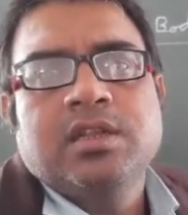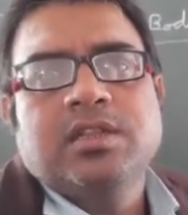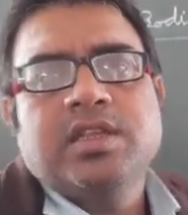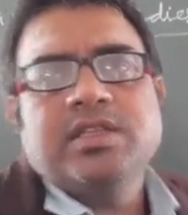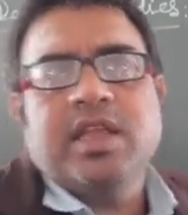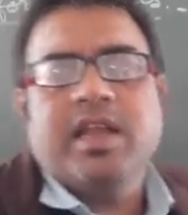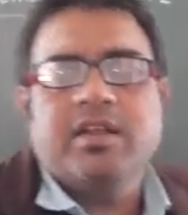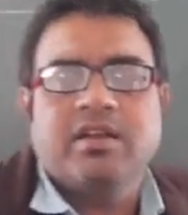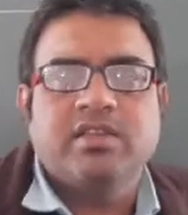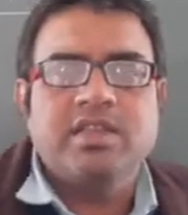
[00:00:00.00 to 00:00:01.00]
this
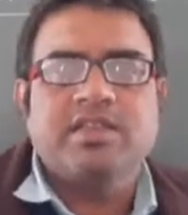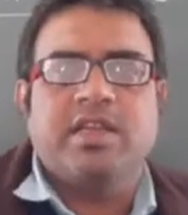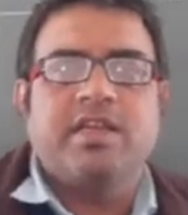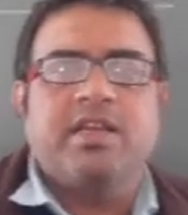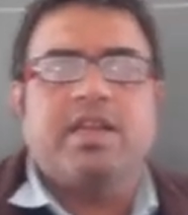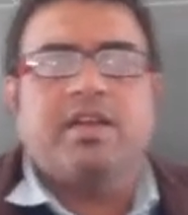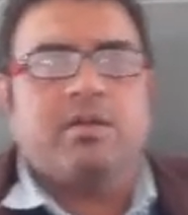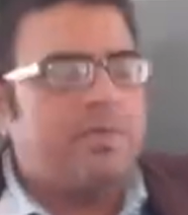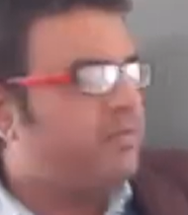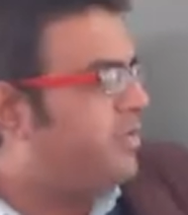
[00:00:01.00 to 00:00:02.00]

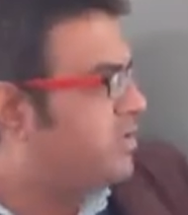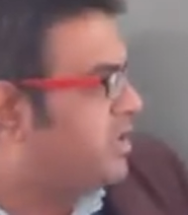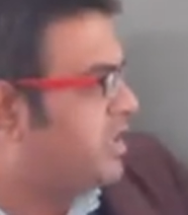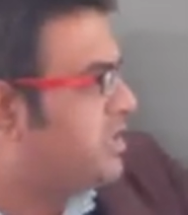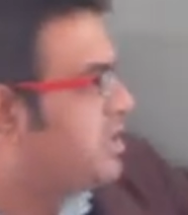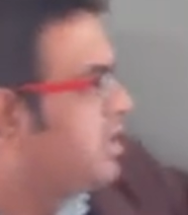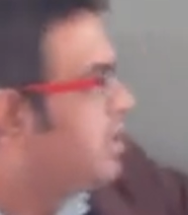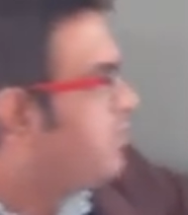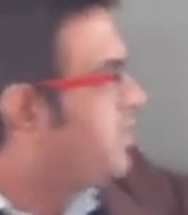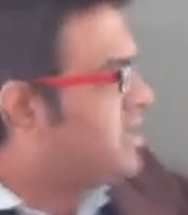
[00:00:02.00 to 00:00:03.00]
interatomic forces
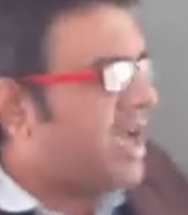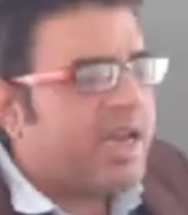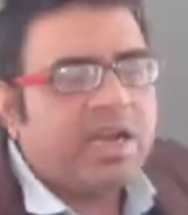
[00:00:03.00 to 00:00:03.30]
which